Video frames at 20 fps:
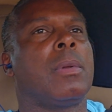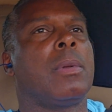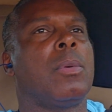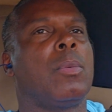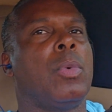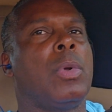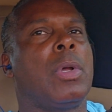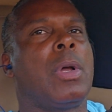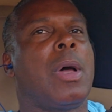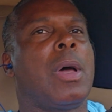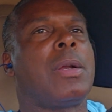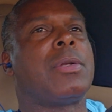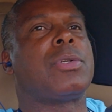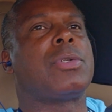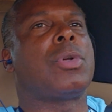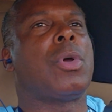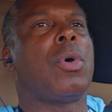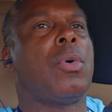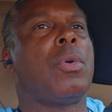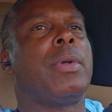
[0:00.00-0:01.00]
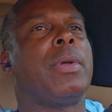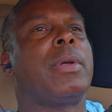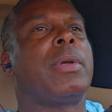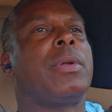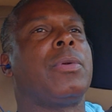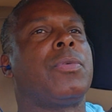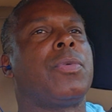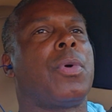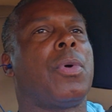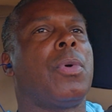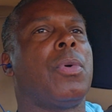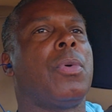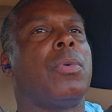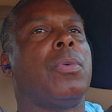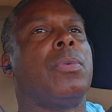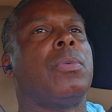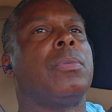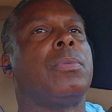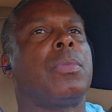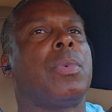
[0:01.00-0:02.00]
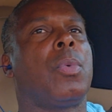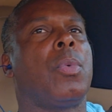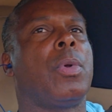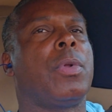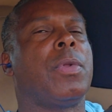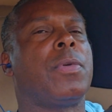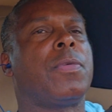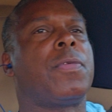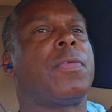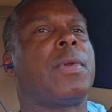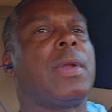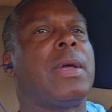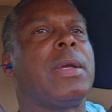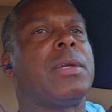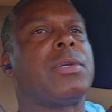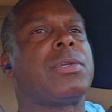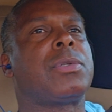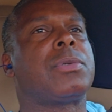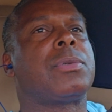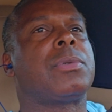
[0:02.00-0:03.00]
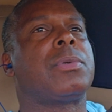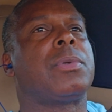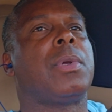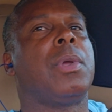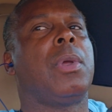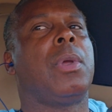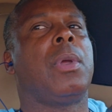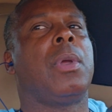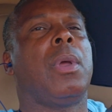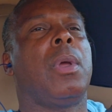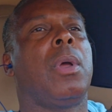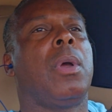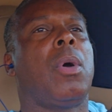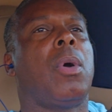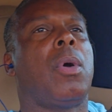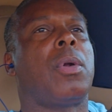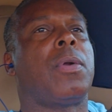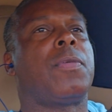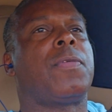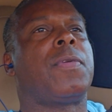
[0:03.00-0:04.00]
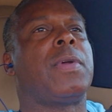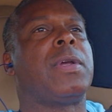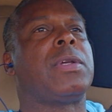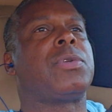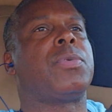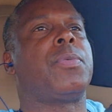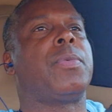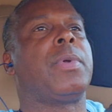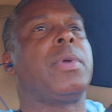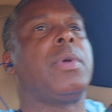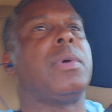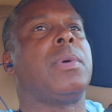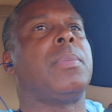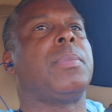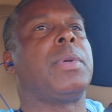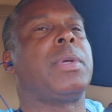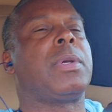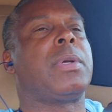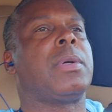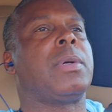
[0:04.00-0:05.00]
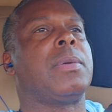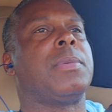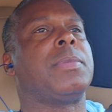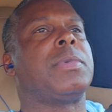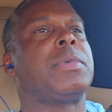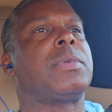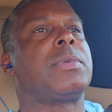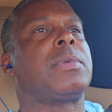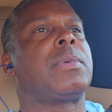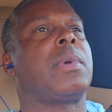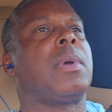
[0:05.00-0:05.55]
When God is totally in control, where the flesh or the flesh realm becomes